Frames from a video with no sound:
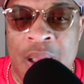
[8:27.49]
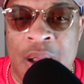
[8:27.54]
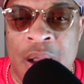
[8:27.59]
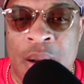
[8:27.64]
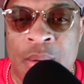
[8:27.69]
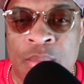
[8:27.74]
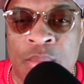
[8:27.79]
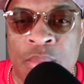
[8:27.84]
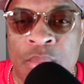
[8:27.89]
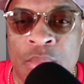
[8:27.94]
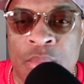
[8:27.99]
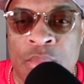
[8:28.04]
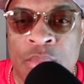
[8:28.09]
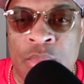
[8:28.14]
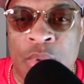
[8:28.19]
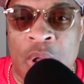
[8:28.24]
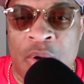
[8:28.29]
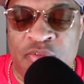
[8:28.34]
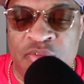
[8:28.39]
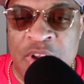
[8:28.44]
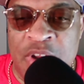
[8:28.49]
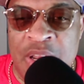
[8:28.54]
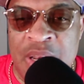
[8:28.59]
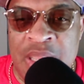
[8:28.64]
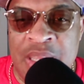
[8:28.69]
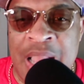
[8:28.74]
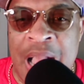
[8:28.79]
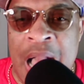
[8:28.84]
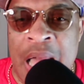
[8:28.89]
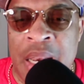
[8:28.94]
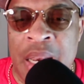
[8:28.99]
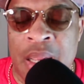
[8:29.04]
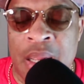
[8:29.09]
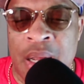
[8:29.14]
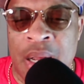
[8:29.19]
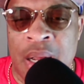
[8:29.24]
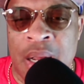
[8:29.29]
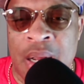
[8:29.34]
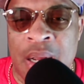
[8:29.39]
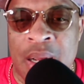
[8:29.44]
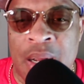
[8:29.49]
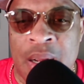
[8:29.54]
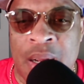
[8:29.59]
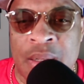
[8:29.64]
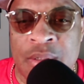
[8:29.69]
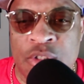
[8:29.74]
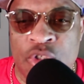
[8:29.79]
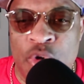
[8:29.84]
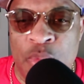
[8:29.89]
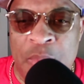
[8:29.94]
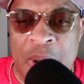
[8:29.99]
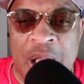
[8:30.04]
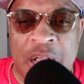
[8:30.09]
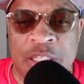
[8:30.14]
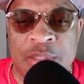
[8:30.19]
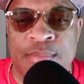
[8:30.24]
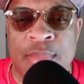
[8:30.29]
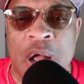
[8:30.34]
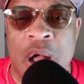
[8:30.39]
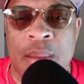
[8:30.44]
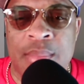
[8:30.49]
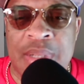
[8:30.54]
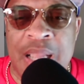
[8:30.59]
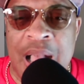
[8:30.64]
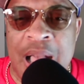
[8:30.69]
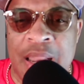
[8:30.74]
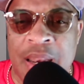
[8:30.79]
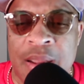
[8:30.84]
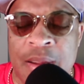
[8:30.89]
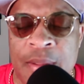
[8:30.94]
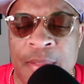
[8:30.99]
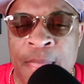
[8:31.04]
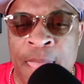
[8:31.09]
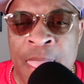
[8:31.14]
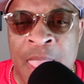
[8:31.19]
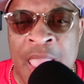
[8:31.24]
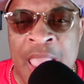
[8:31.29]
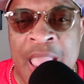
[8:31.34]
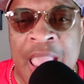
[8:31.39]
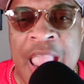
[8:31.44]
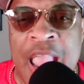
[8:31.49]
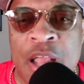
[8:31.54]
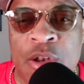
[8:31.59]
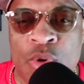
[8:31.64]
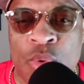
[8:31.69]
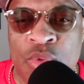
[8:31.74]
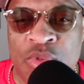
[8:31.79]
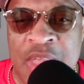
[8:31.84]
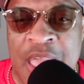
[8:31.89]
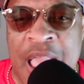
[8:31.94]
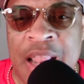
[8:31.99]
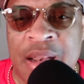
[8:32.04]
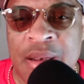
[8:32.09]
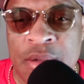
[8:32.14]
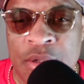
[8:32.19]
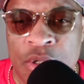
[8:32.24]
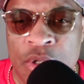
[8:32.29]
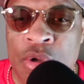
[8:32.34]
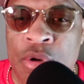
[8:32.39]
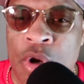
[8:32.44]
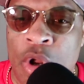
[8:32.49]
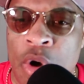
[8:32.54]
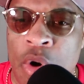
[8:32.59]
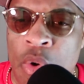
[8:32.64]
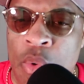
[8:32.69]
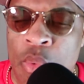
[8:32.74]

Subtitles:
Afeni kind of Tupac's mom kind of handled that, you know,